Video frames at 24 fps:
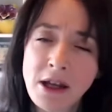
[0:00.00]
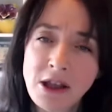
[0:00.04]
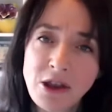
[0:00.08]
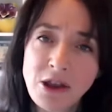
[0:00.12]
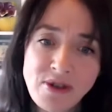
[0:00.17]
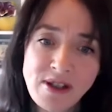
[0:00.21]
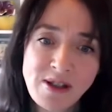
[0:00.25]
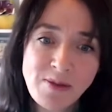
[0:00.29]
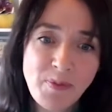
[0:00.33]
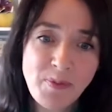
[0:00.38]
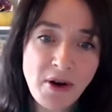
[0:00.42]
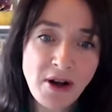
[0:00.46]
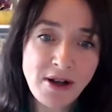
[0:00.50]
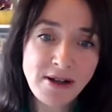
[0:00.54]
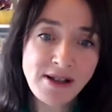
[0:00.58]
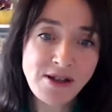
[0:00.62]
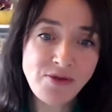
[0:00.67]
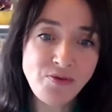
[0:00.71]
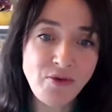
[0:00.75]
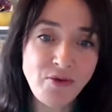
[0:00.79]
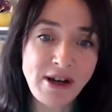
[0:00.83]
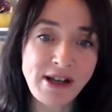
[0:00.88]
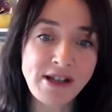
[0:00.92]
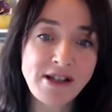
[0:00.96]
The
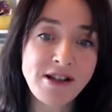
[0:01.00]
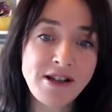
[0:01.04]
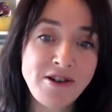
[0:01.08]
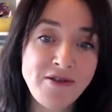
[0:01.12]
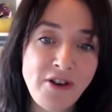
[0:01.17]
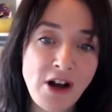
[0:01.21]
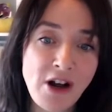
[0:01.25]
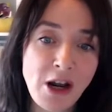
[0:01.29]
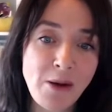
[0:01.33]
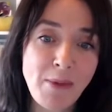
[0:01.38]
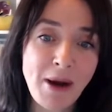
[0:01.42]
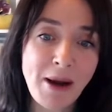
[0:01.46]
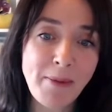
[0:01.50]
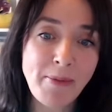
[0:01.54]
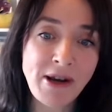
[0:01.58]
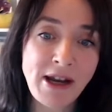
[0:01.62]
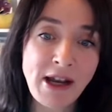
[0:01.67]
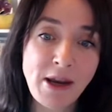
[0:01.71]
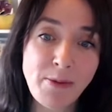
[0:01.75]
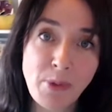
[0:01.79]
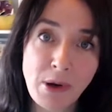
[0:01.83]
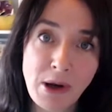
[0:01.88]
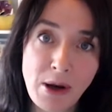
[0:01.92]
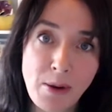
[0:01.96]
response rate to nivolumab and
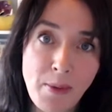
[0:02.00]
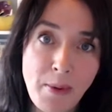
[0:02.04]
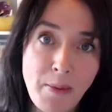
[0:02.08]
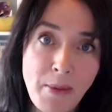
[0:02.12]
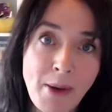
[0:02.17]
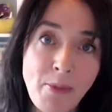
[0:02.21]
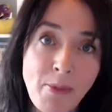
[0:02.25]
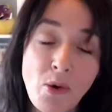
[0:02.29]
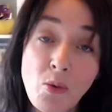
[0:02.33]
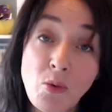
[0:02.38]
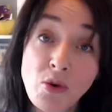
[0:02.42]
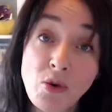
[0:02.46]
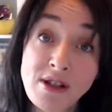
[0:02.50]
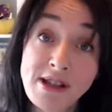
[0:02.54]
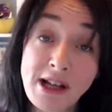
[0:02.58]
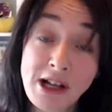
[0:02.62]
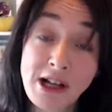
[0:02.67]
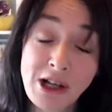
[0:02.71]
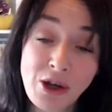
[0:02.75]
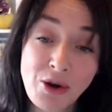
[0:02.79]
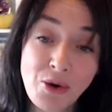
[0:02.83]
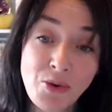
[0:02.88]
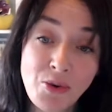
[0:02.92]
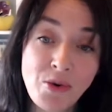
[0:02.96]
ipilimumab was
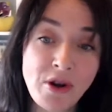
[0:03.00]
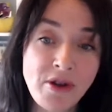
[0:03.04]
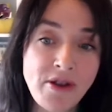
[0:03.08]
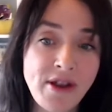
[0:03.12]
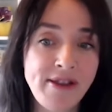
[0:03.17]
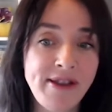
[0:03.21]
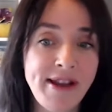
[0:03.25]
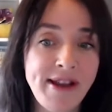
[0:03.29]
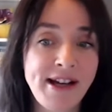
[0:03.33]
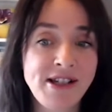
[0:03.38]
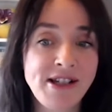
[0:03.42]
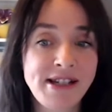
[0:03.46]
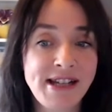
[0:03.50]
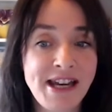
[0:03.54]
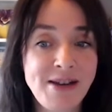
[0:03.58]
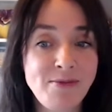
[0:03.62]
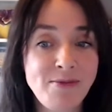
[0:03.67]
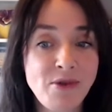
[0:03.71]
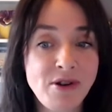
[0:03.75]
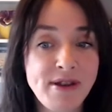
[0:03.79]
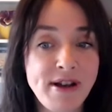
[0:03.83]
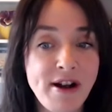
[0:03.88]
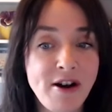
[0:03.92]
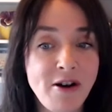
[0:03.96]
lower than that to
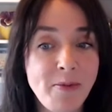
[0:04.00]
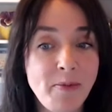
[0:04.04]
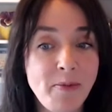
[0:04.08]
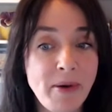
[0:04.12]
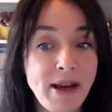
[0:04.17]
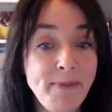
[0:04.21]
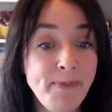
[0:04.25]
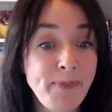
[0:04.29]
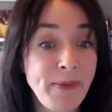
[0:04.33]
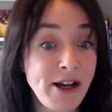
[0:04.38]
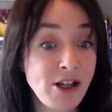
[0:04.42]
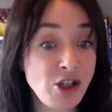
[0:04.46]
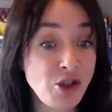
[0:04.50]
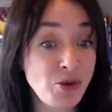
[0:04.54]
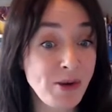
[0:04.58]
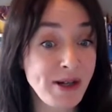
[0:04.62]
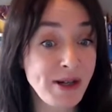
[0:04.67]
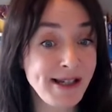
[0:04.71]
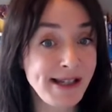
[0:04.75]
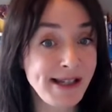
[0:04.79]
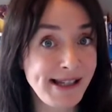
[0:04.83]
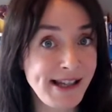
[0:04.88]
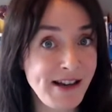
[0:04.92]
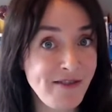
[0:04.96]
chemotherapy at
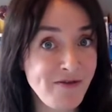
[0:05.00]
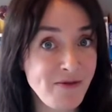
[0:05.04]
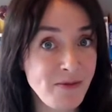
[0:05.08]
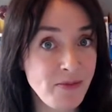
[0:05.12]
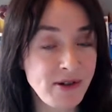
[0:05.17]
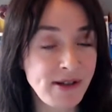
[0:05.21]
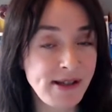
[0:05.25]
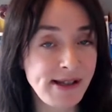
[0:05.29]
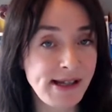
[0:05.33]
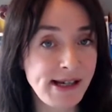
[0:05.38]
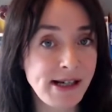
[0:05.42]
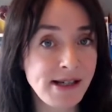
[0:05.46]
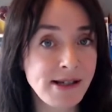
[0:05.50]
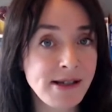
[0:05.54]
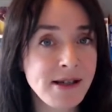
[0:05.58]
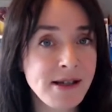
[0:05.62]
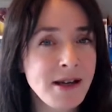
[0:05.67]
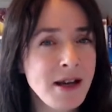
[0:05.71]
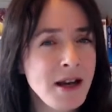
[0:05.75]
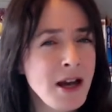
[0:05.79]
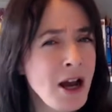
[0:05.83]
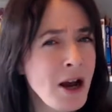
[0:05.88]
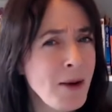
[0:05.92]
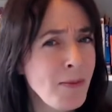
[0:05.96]
27%.
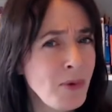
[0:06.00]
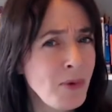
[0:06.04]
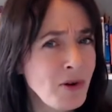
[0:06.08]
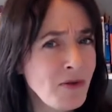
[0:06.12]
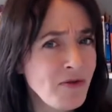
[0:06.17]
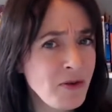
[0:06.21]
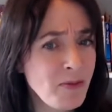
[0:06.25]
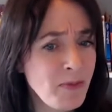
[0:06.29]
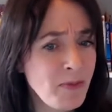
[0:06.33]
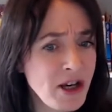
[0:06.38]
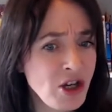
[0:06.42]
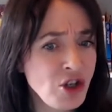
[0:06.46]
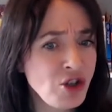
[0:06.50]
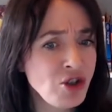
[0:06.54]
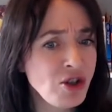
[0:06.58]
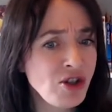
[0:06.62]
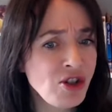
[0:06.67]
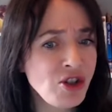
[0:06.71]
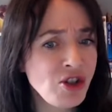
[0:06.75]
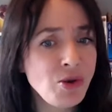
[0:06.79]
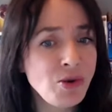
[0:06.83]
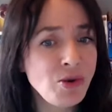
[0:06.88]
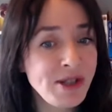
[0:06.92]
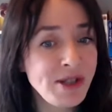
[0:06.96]
But for
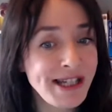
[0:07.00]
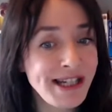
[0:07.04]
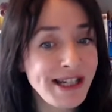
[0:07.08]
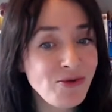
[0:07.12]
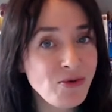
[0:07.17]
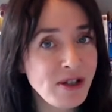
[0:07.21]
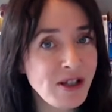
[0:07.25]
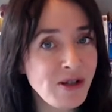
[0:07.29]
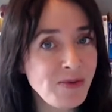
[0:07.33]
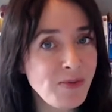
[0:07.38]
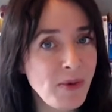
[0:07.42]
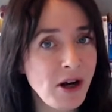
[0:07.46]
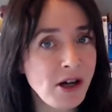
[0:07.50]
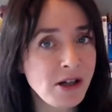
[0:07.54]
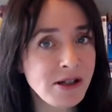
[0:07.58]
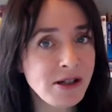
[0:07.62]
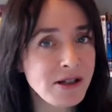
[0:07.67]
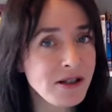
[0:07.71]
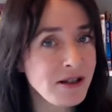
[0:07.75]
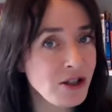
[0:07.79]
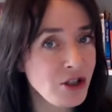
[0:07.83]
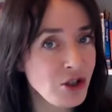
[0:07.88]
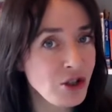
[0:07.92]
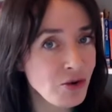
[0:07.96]
patients who did
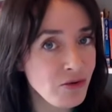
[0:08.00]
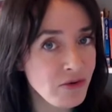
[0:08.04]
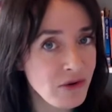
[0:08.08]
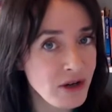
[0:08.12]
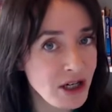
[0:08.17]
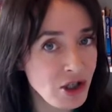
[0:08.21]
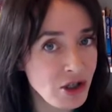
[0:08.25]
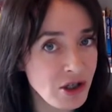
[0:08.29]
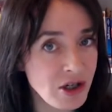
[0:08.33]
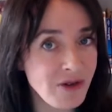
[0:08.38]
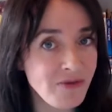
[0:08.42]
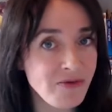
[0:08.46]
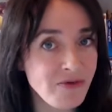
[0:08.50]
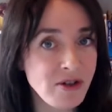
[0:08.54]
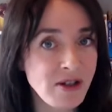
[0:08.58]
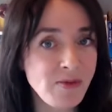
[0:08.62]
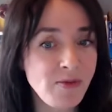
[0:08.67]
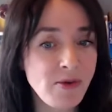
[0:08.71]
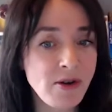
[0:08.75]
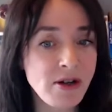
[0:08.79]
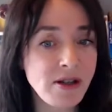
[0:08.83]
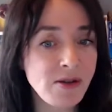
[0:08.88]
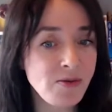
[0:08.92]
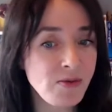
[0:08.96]
respond, the duration of
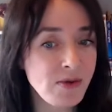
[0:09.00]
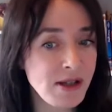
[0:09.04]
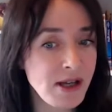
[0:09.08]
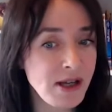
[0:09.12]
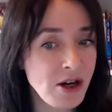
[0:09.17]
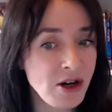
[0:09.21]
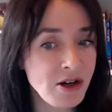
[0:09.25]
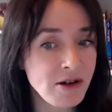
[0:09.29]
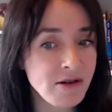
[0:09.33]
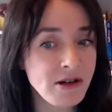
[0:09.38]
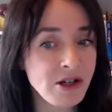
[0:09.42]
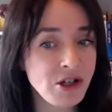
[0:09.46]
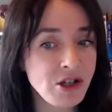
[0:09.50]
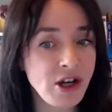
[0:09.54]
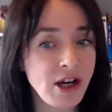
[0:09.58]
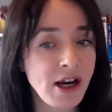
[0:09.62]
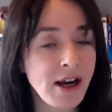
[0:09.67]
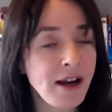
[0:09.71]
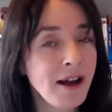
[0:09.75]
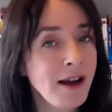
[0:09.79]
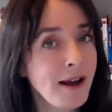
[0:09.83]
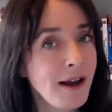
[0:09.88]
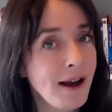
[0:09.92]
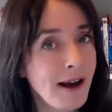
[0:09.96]
response was
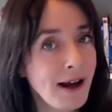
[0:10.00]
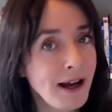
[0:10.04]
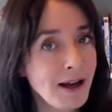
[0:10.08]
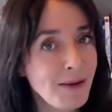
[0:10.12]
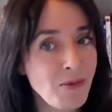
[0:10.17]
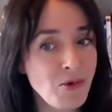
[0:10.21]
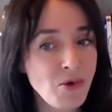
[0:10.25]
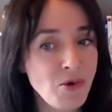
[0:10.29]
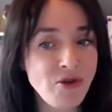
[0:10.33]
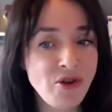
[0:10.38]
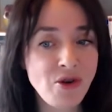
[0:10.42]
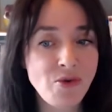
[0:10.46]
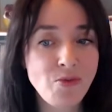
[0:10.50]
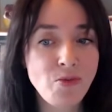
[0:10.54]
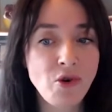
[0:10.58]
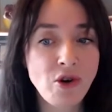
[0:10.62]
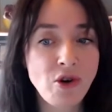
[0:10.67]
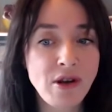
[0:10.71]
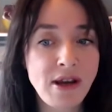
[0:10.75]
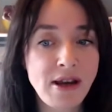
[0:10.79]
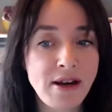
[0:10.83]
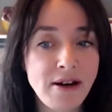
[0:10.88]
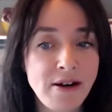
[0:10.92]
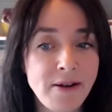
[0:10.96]
encouraging at more than
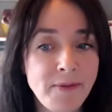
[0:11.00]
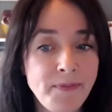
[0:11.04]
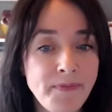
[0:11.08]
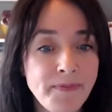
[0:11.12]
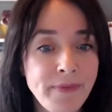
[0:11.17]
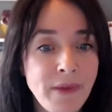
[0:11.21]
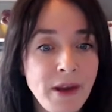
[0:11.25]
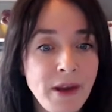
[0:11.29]
1 year.